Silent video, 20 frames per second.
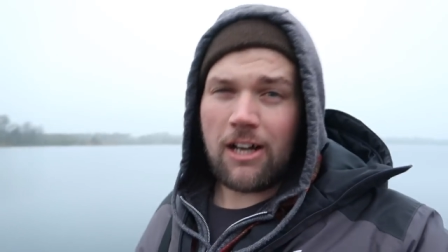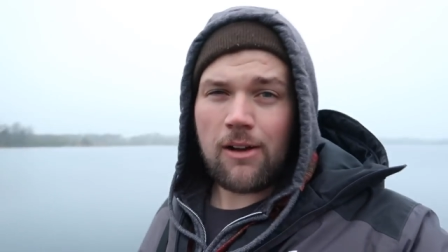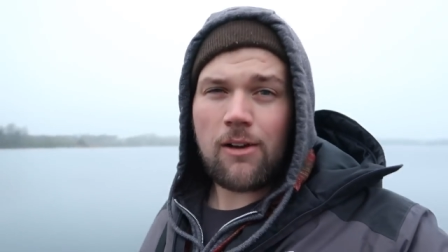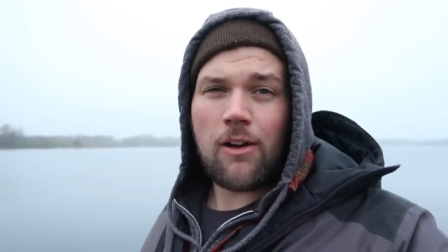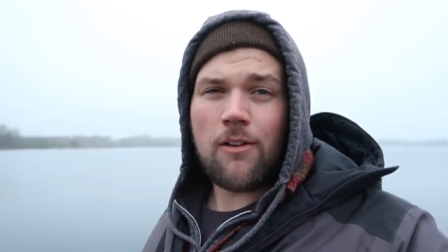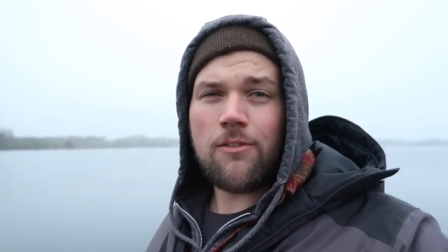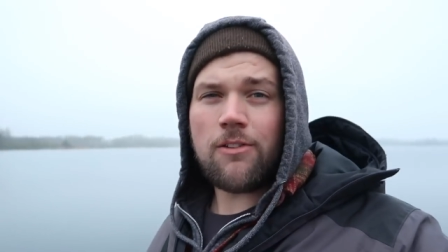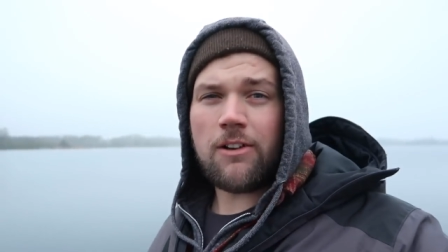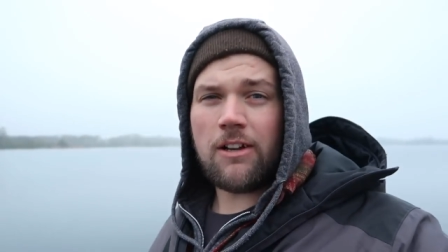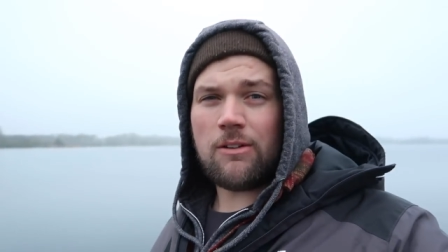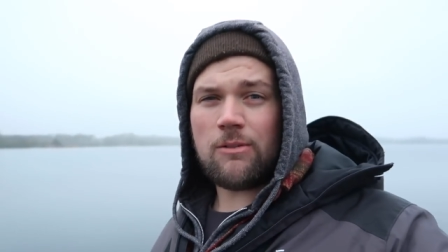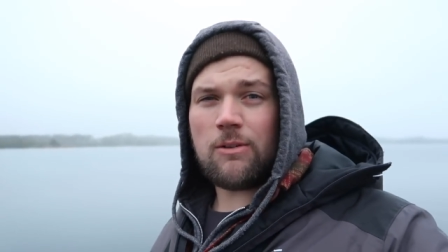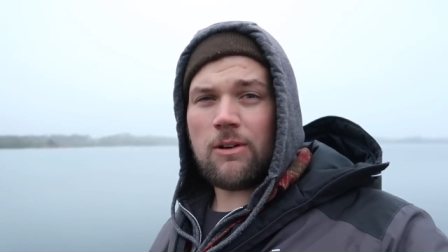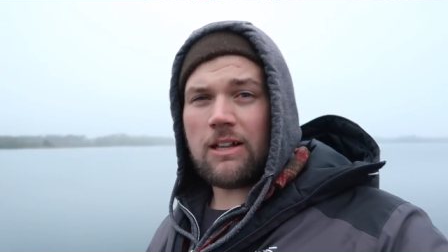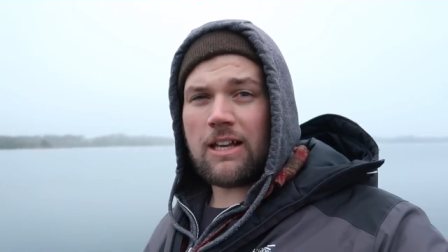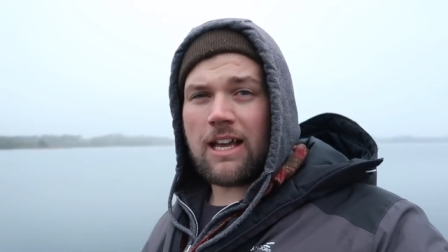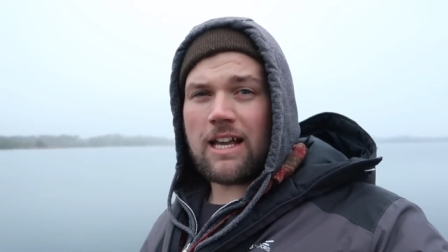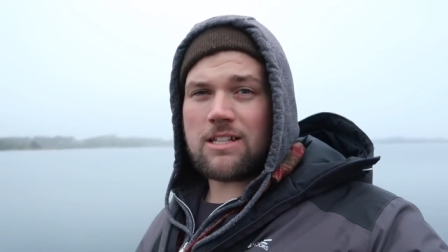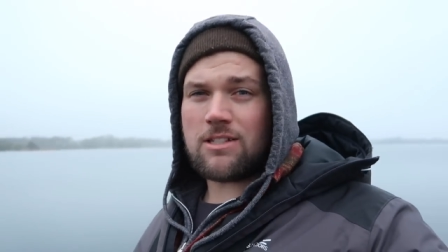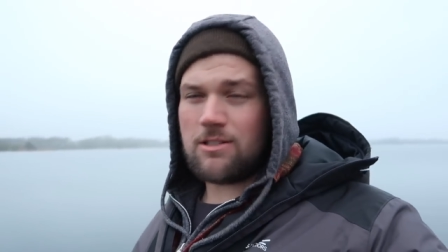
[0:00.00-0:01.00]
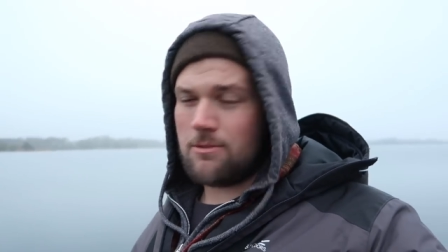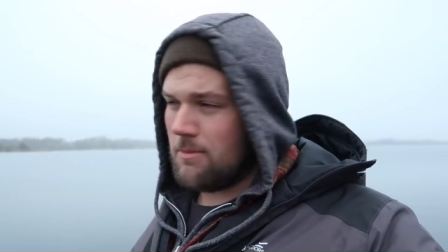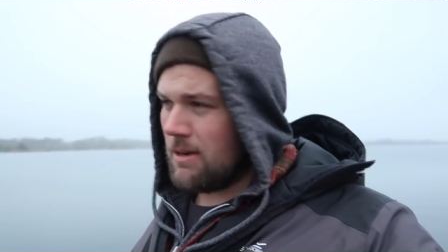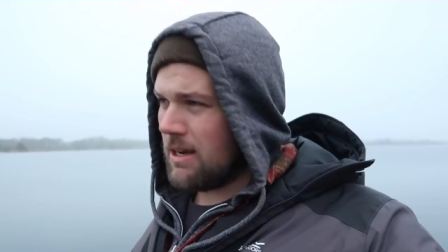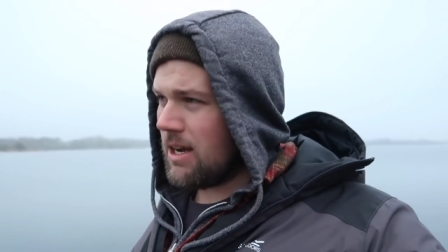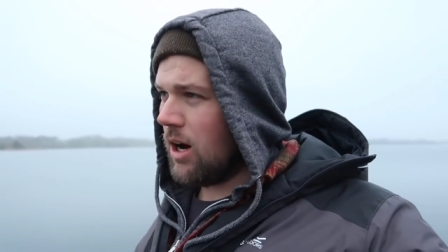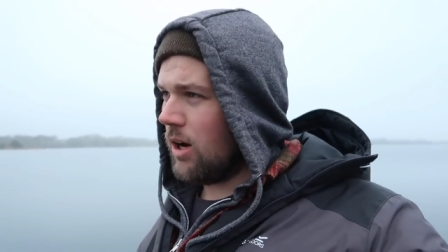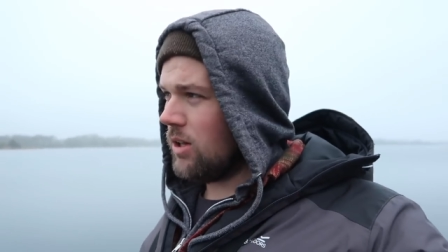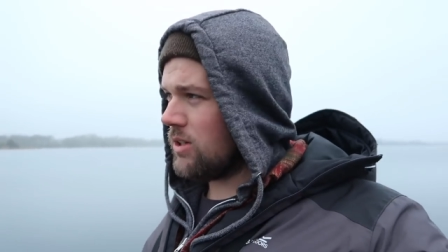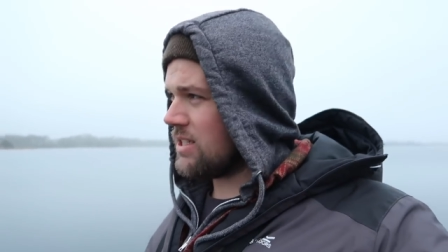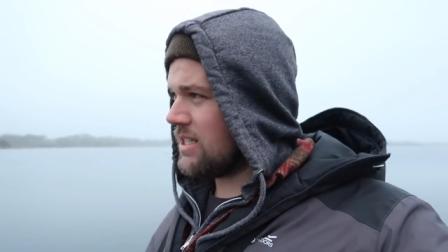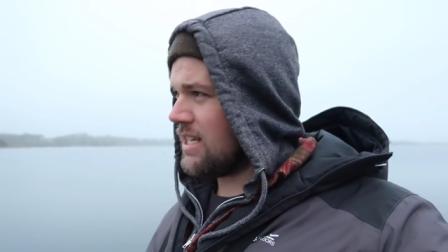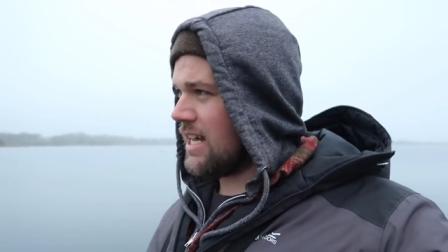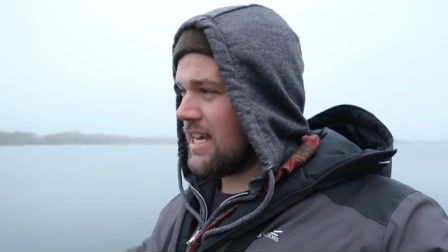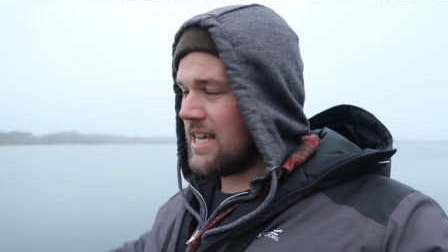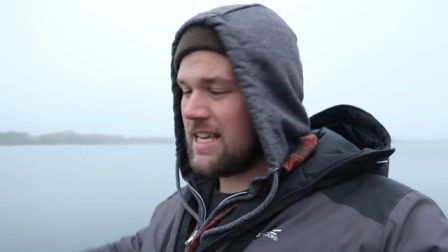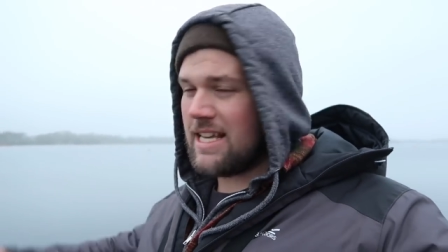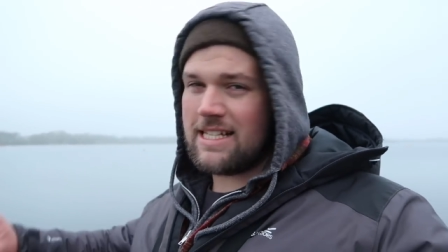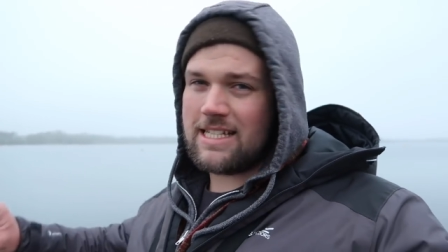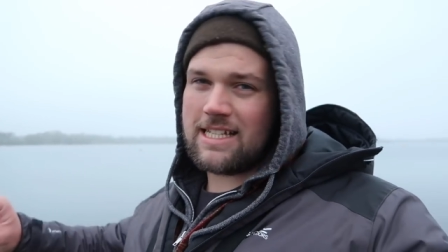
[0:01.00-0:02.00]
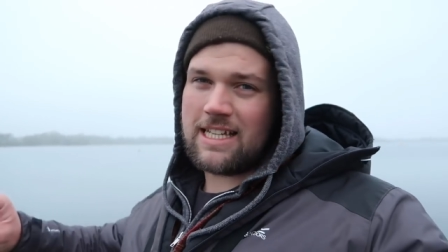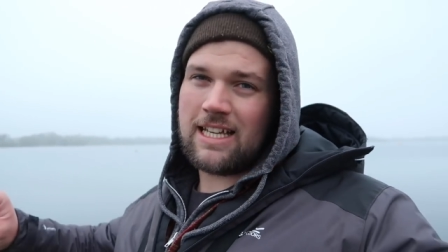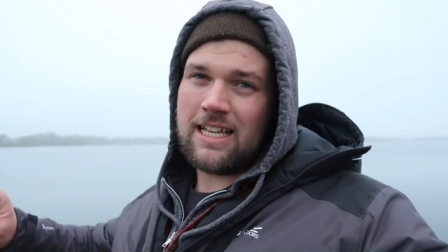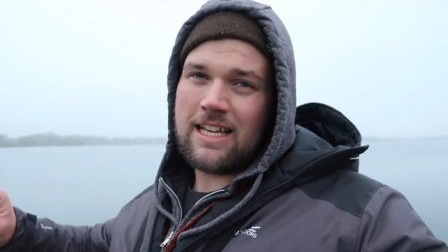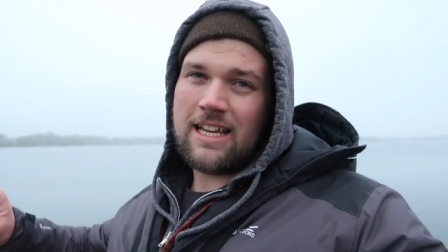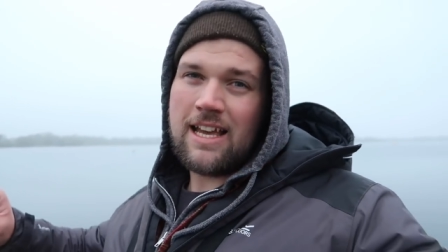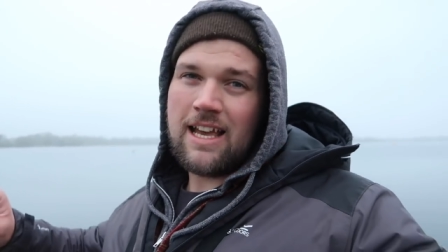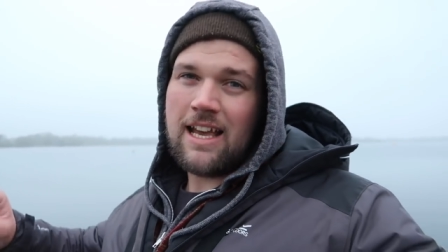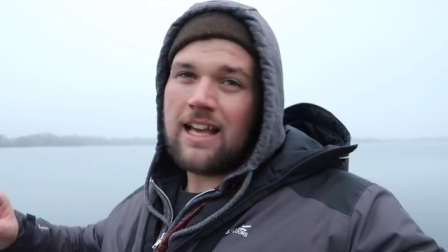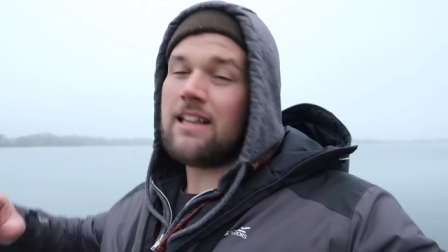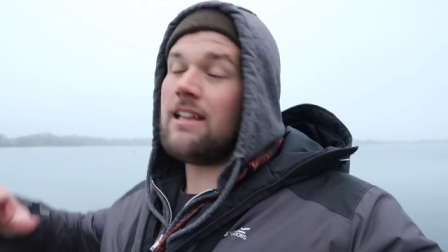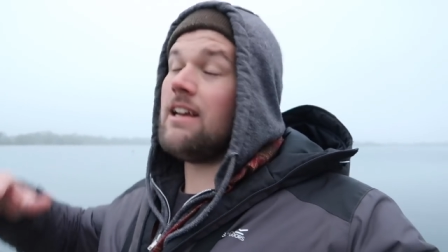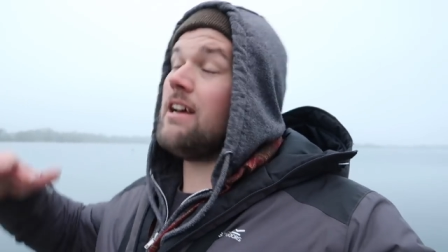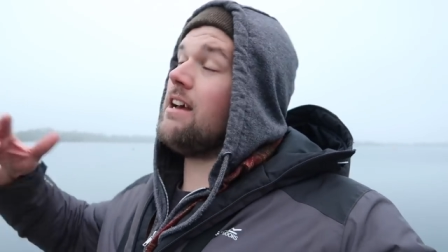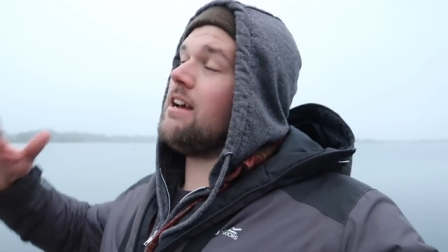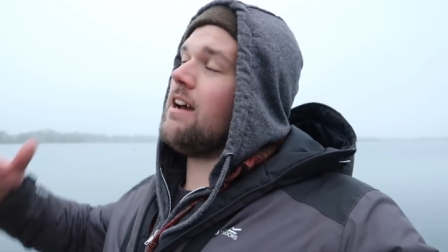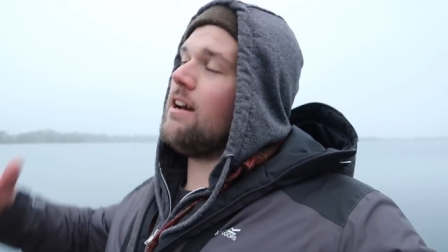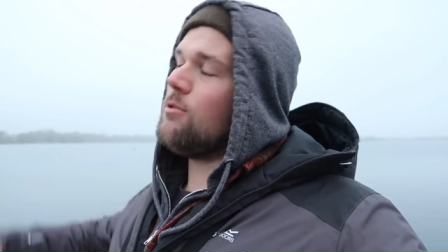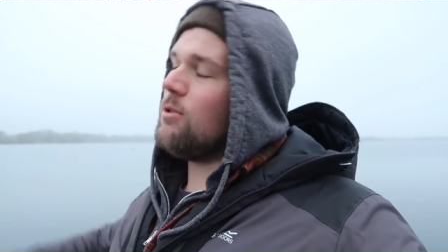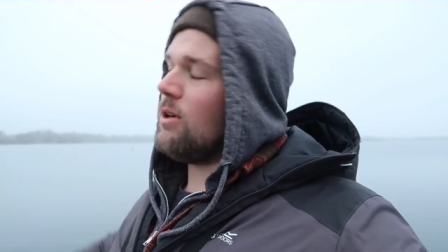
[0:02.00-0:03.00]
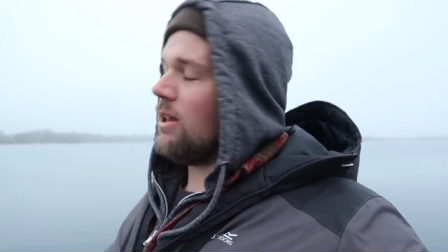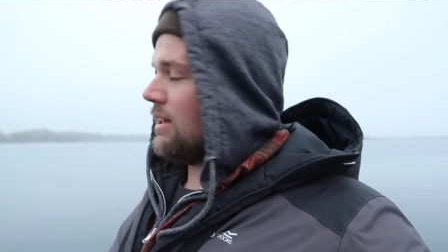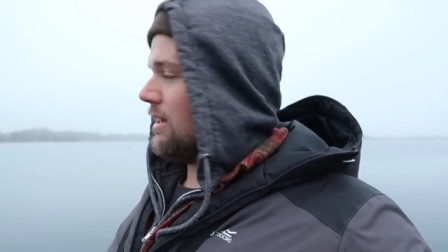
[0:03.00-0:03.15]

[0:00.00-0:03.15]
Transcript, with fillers: I'm confident we'll get some. My goal today is, uh, I will,